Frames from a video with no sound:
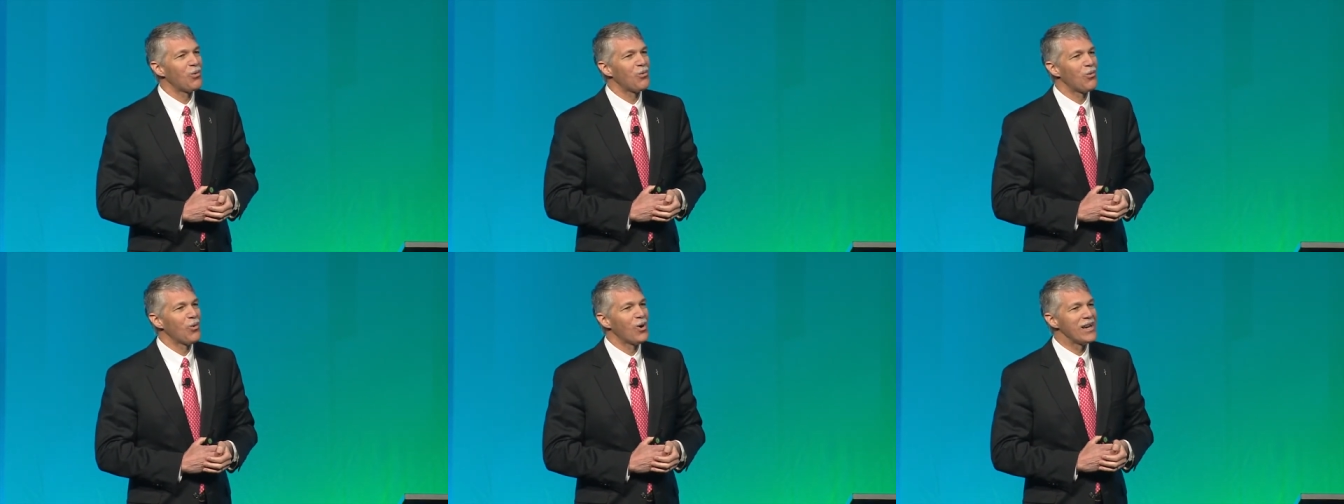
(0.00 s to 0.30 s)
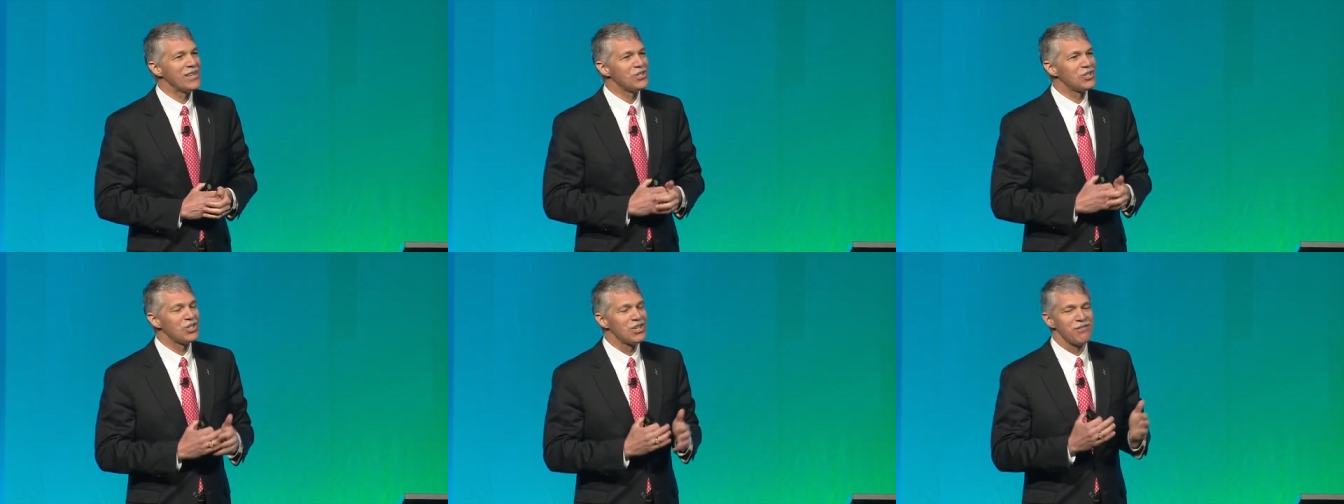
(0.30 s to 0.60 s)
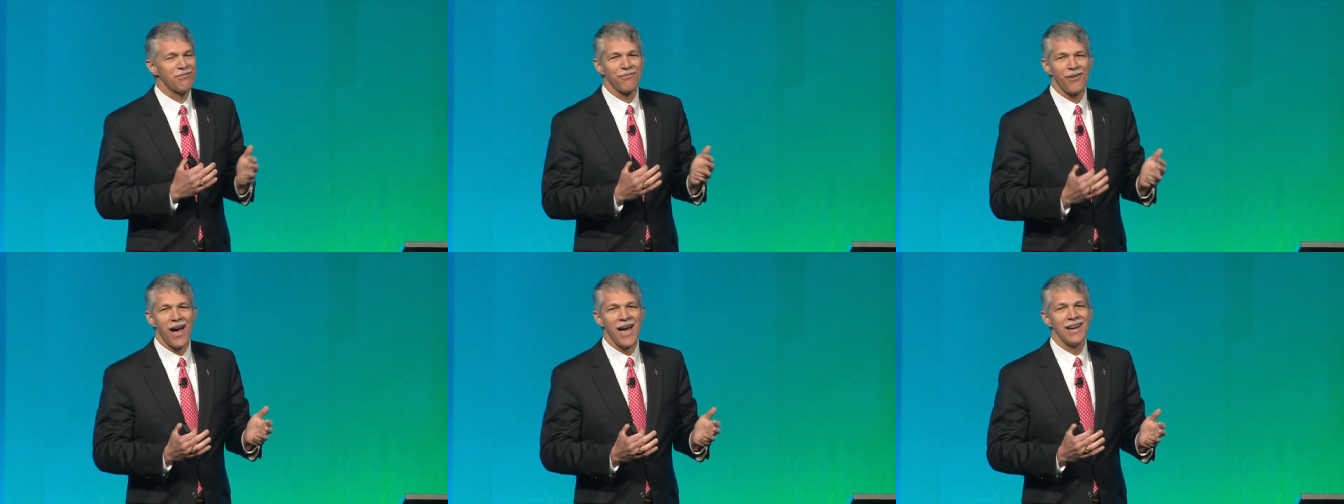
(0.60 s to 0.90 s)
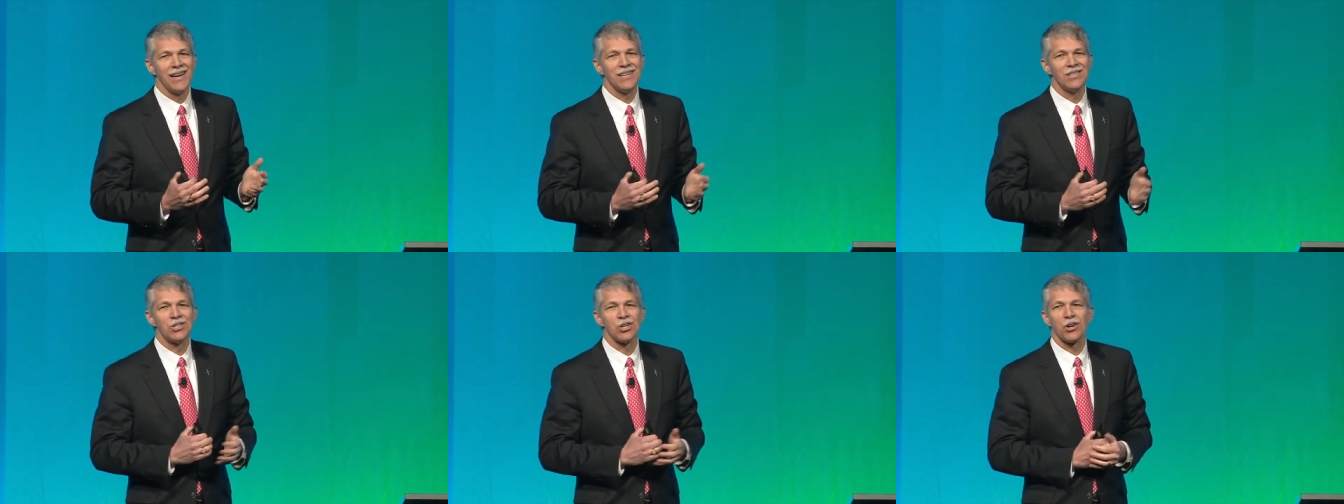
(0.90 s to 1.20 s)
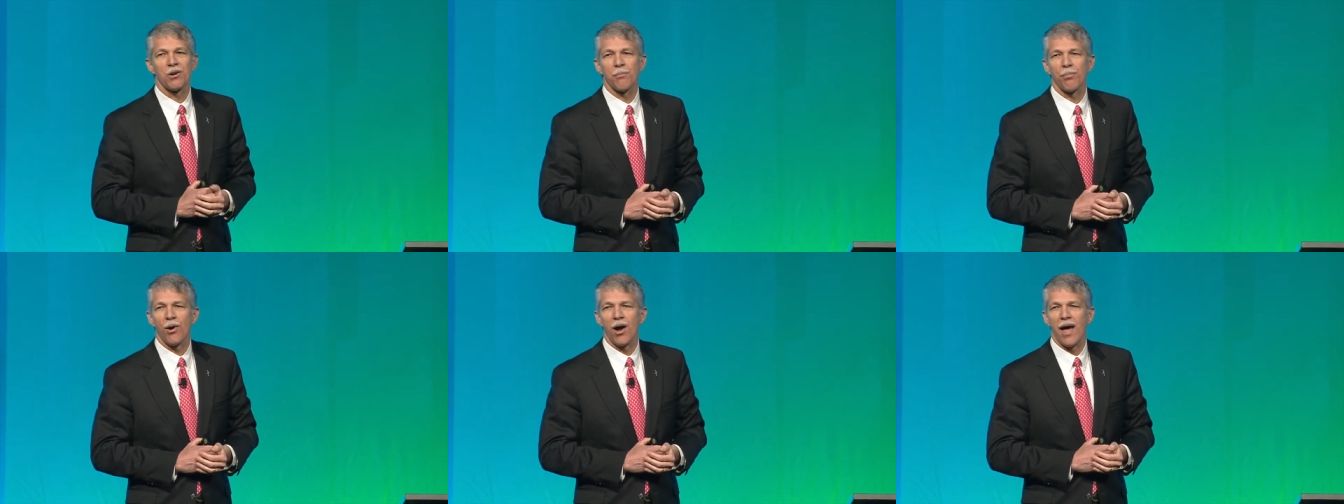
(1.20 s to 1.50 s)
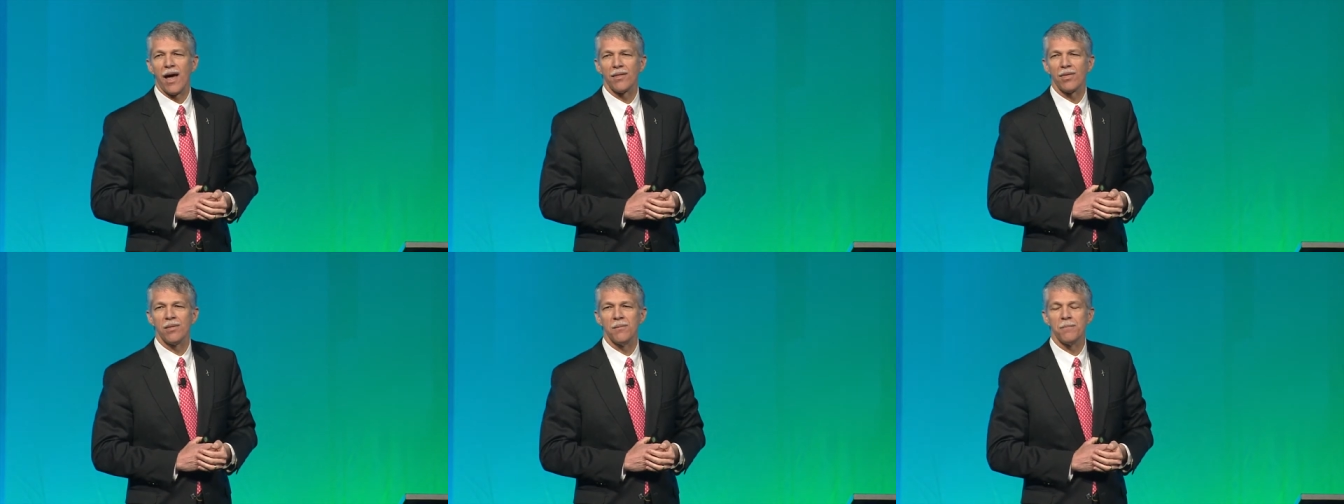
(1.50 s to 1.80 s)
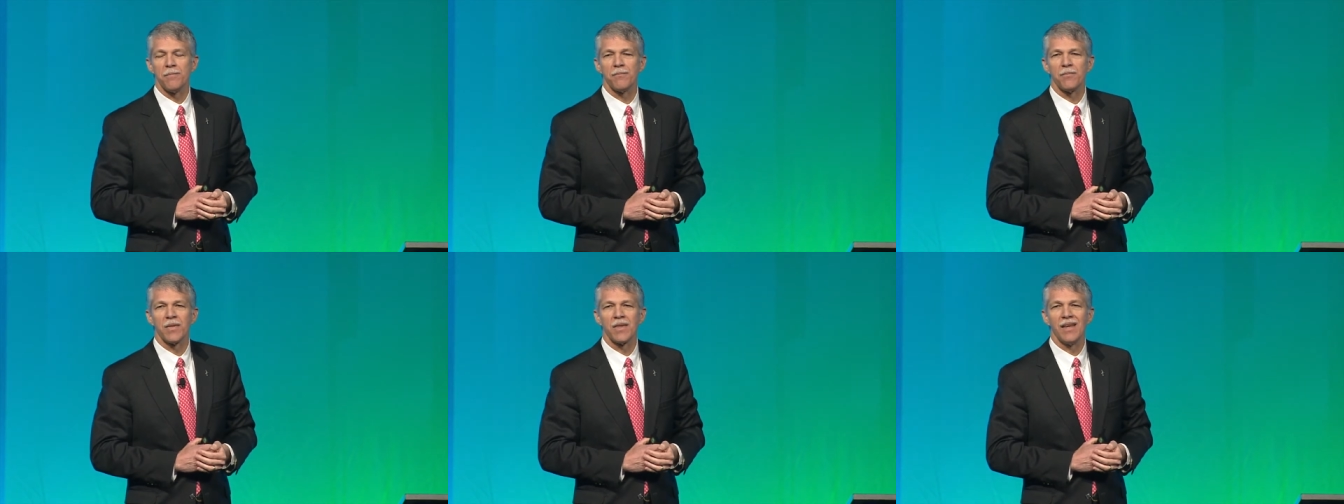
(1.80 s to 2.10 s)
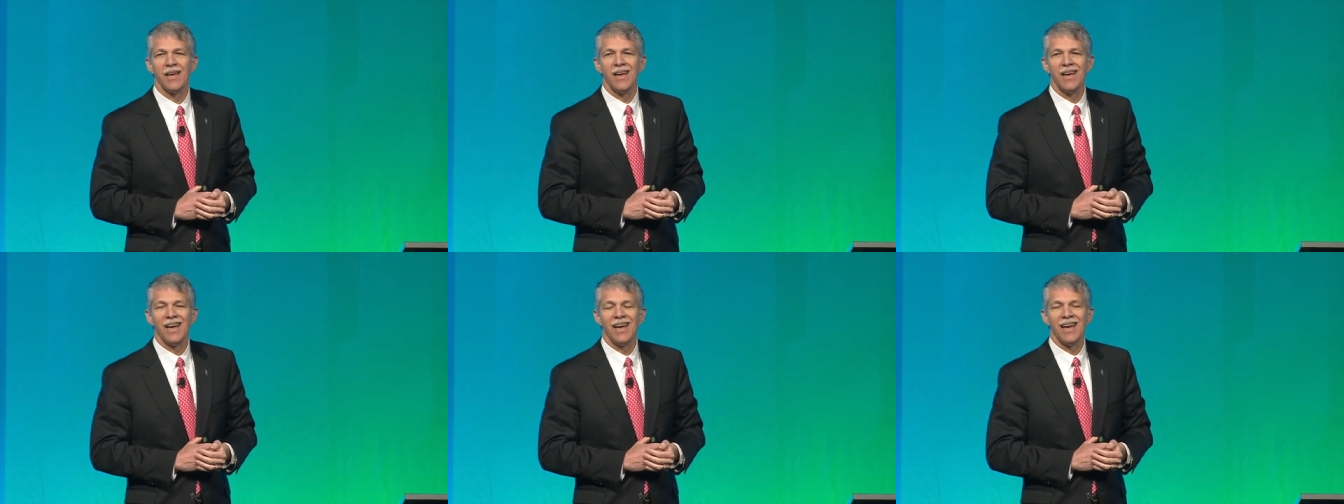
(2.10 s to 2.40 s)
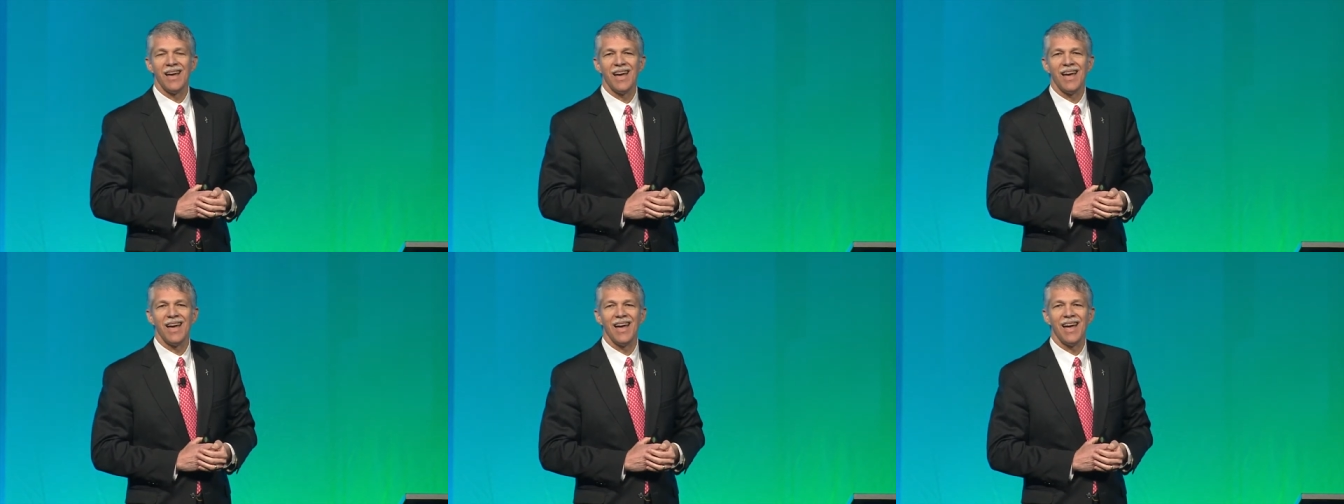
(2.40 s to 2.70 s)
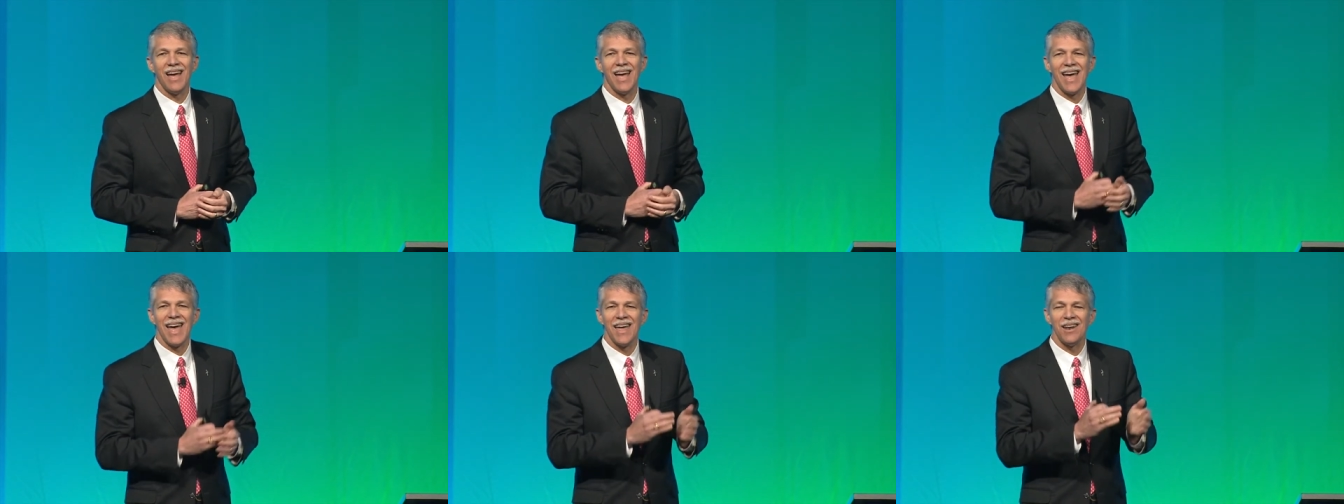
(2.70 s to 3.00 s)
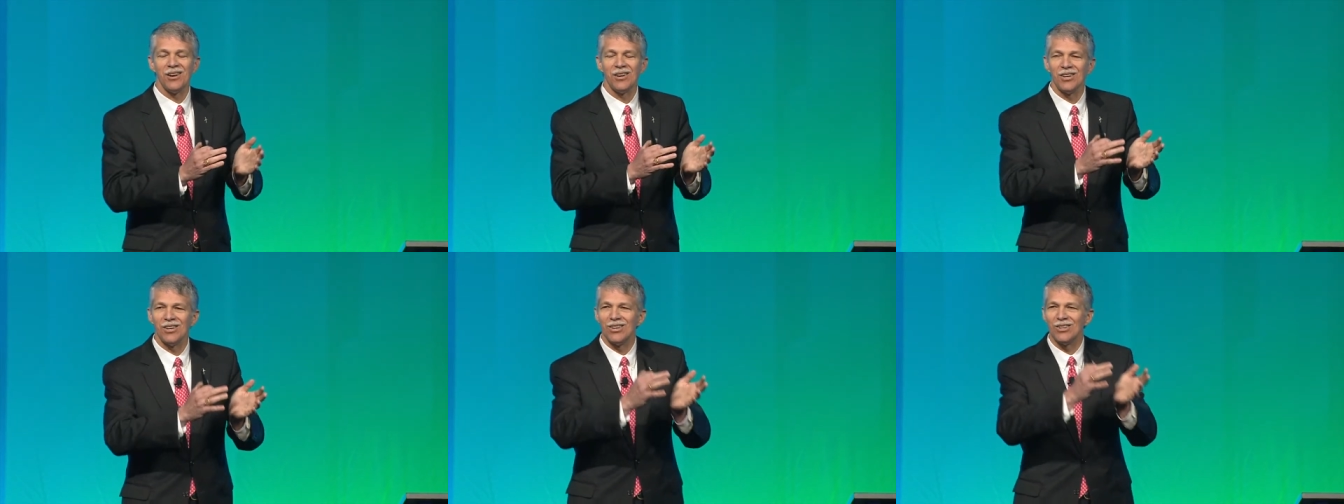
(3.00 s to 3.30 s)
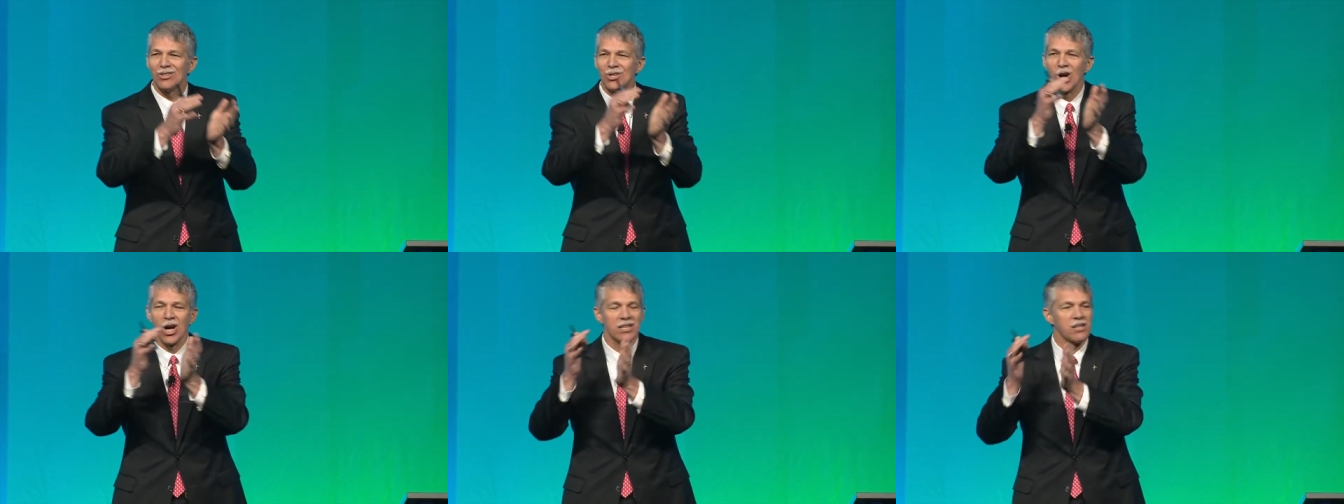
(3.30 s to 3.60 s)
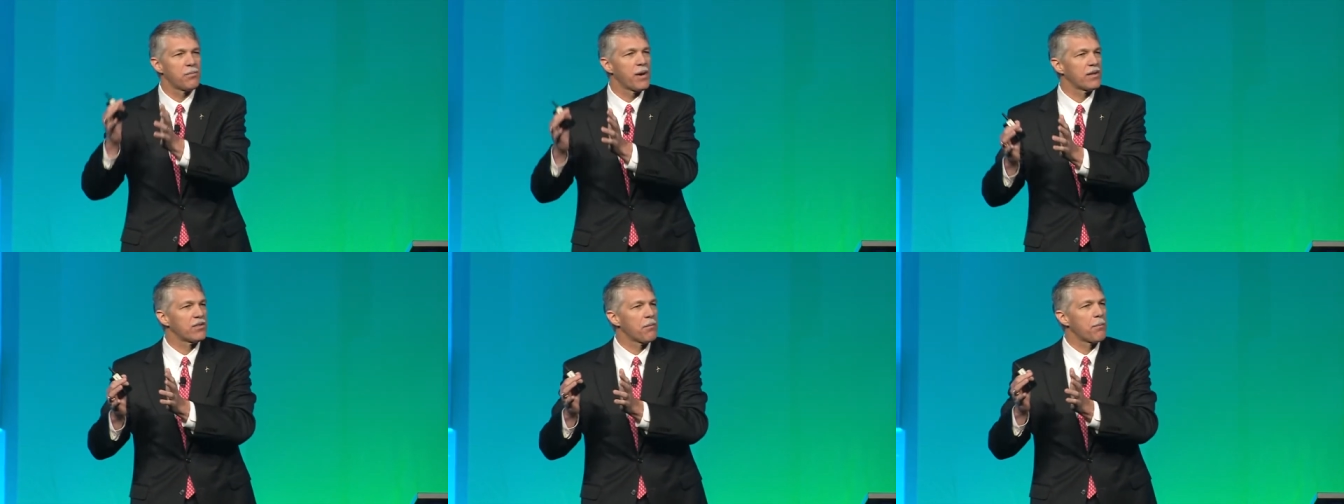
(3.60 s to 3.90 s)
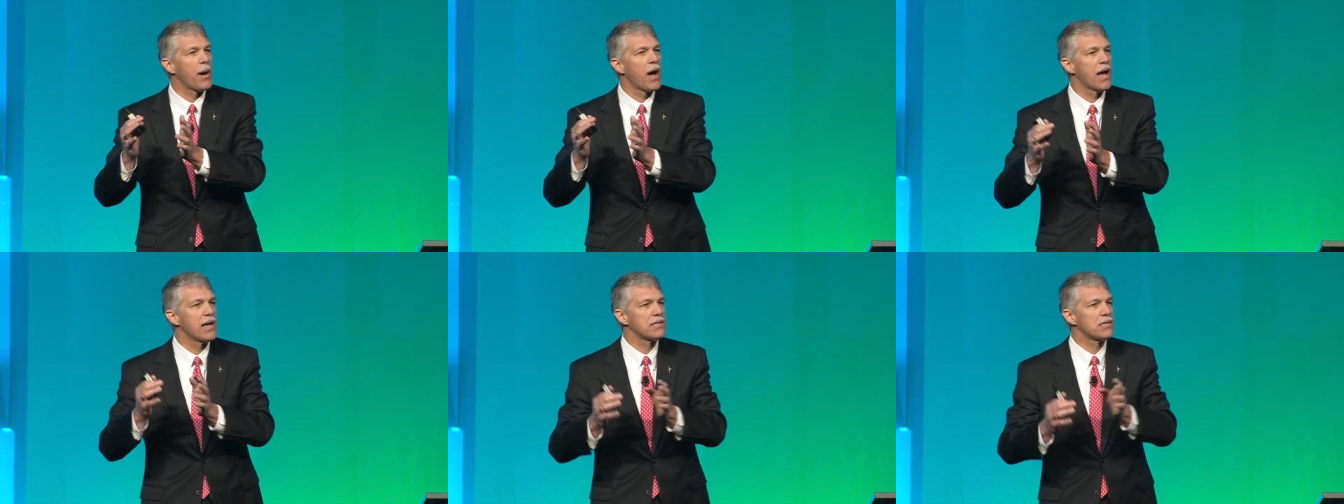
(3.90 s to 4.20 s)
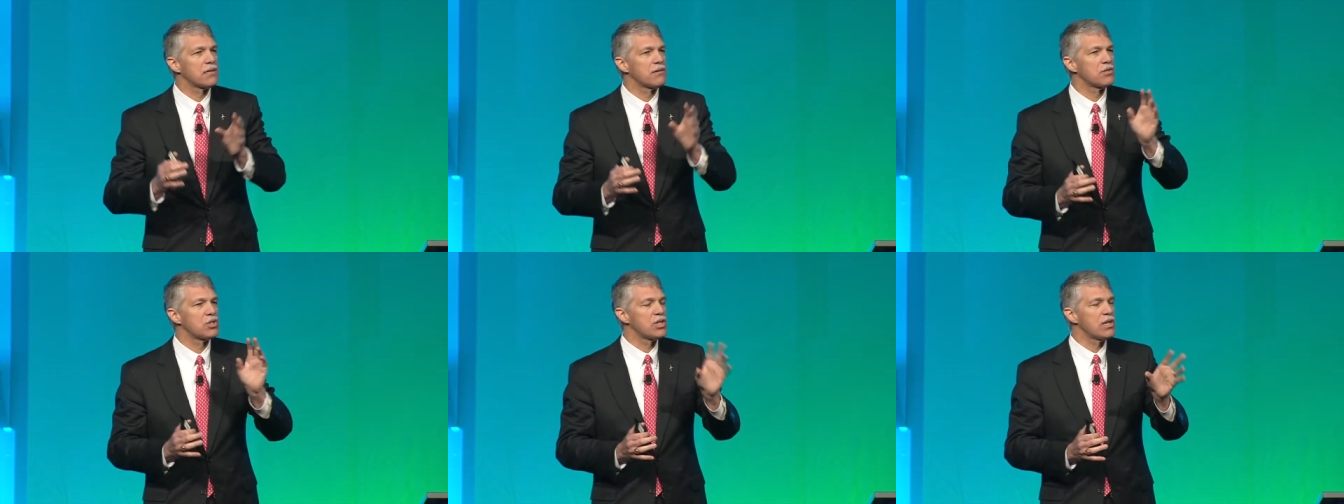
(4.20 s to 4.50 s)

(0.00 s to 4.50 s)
When she finally took a breath and talked about the positives,